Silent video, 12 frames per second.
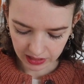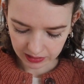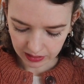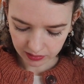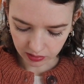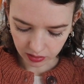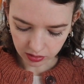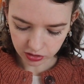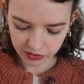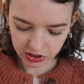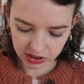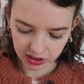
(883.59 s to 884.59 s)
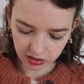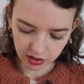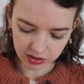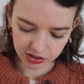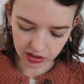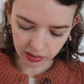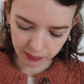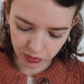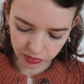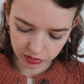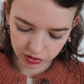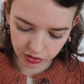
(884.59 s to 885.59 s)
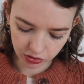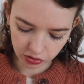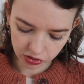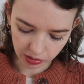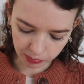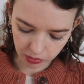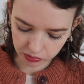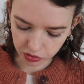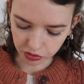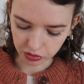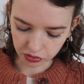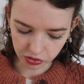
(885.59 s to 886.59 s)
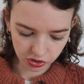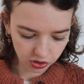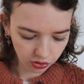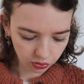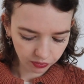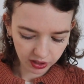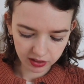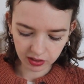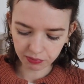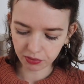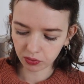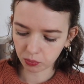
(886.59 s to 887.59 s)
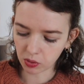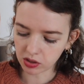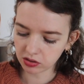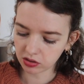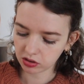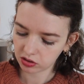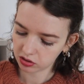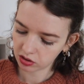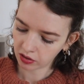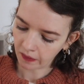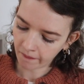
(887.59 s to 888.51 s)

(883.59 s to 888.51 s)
And then the contrasting colors that I'm going to use 3 different ones.